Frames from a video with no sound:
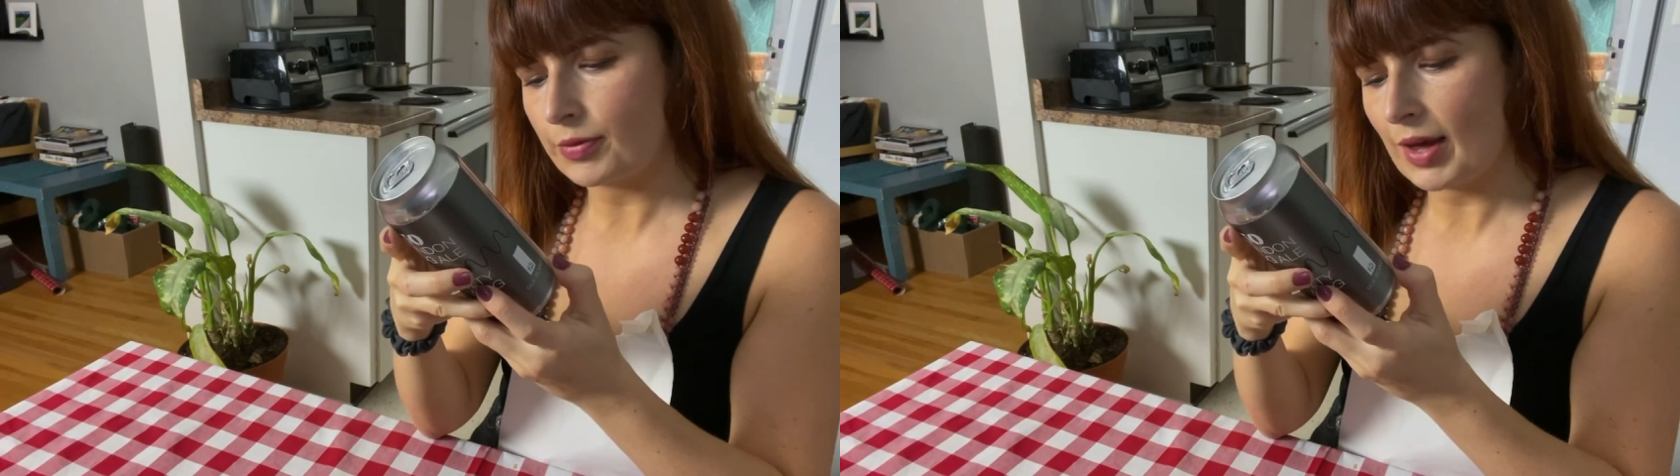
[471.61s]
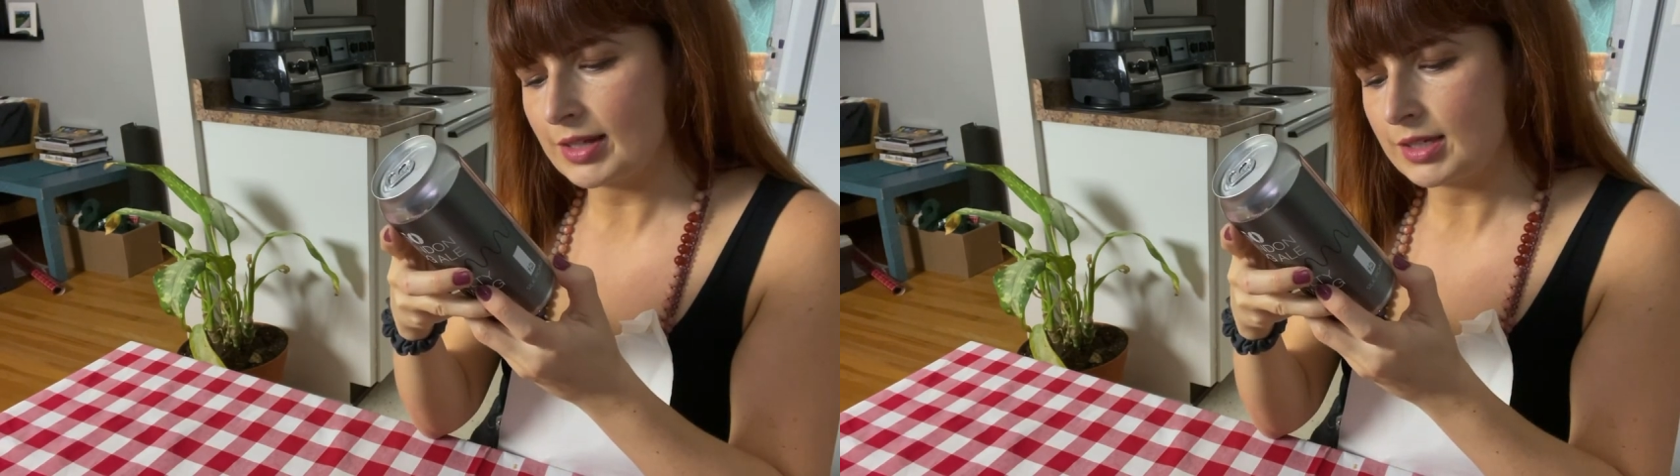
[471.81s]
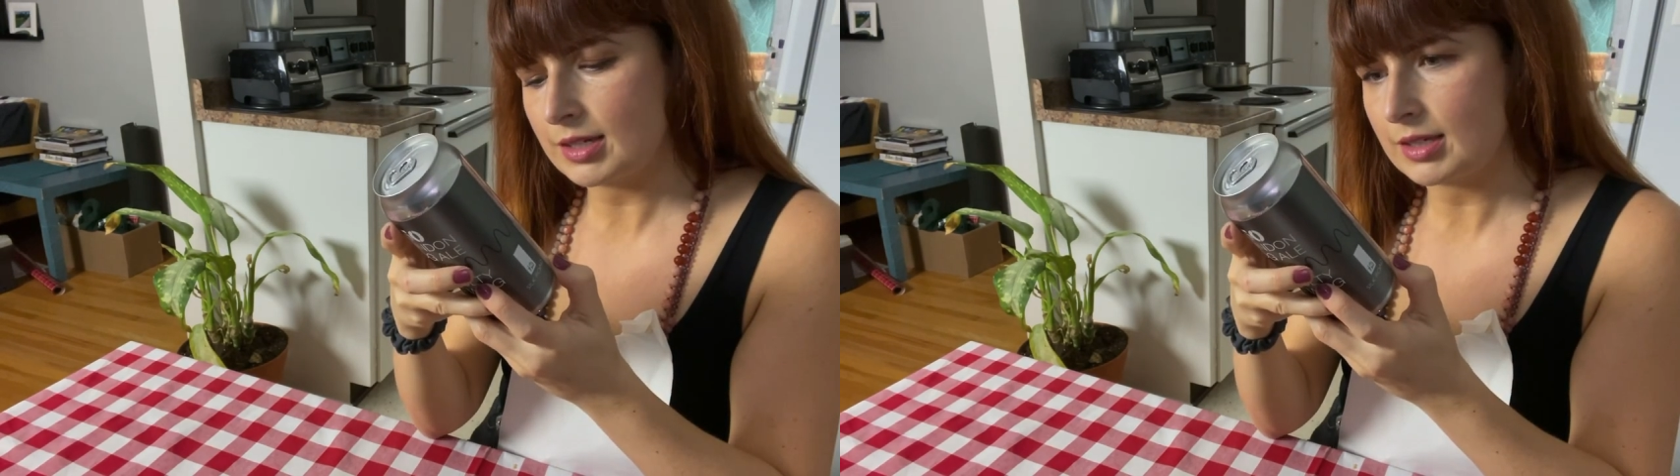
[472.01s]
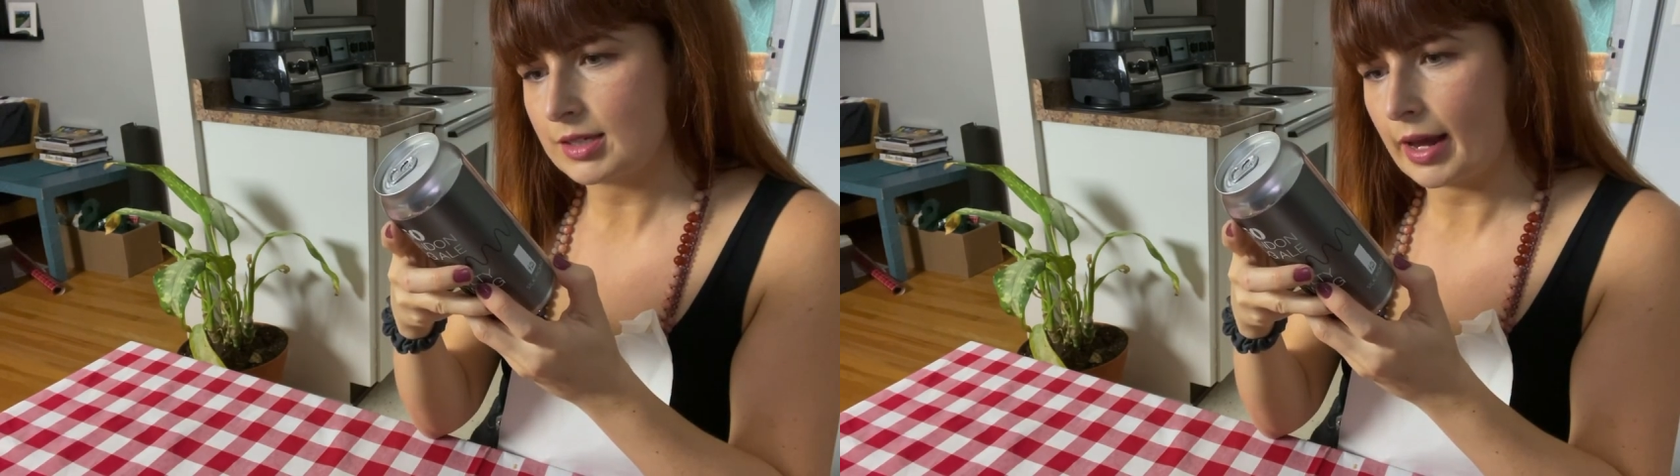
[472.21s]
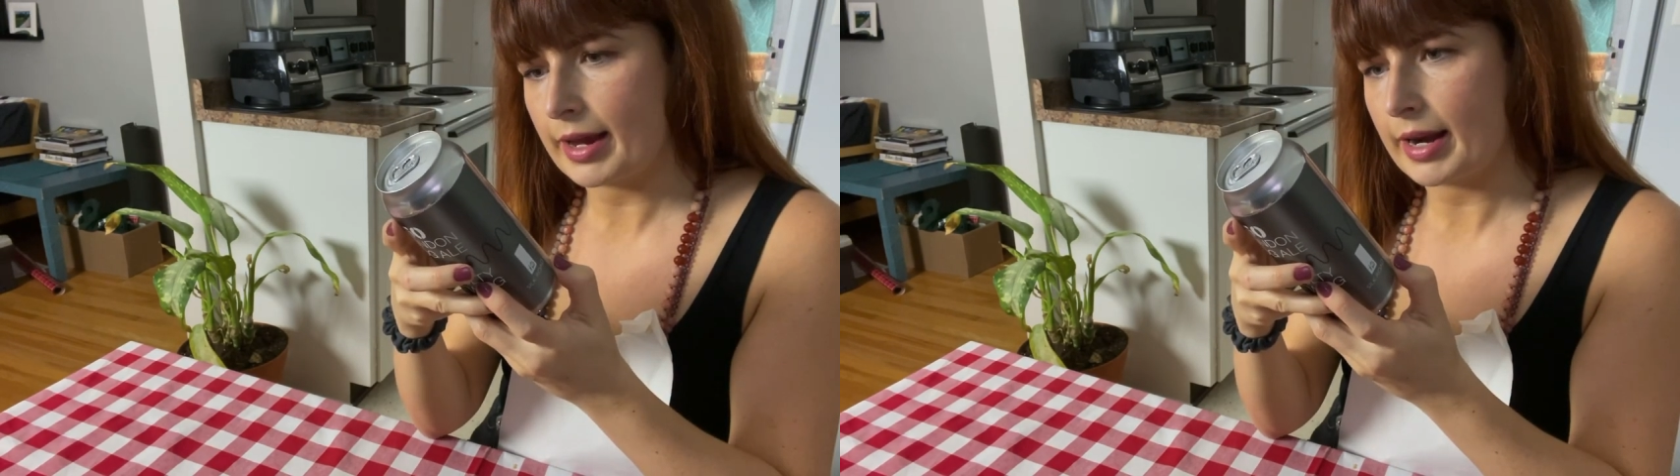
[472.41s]
That's
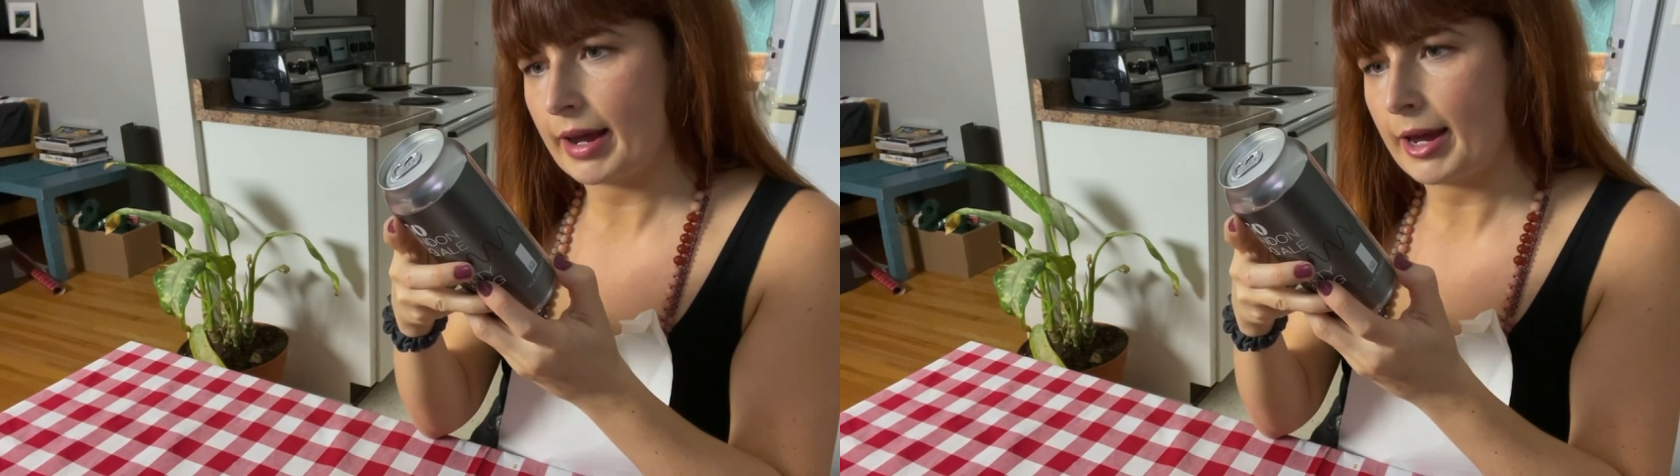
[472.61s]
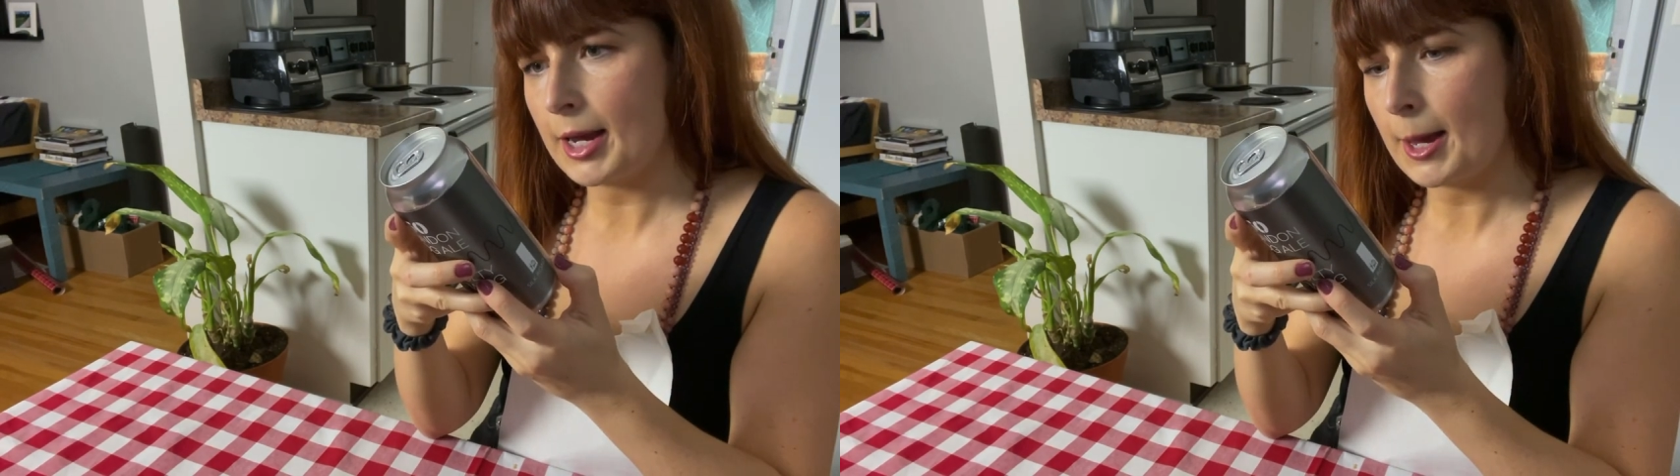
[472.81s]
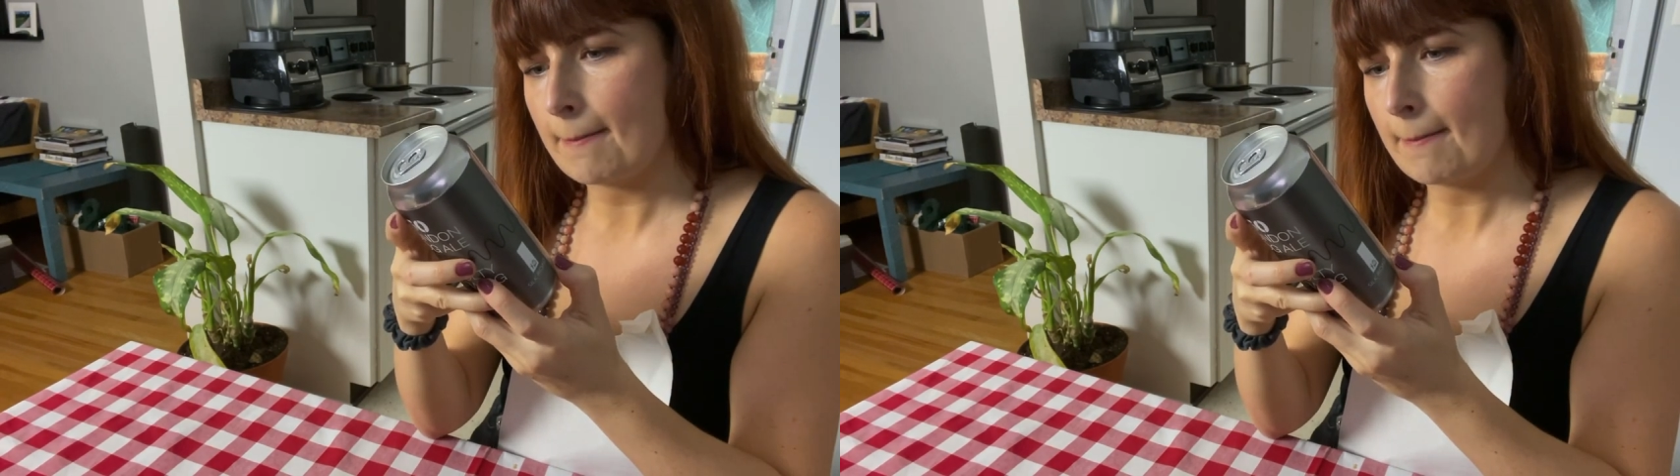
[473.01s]
exciting.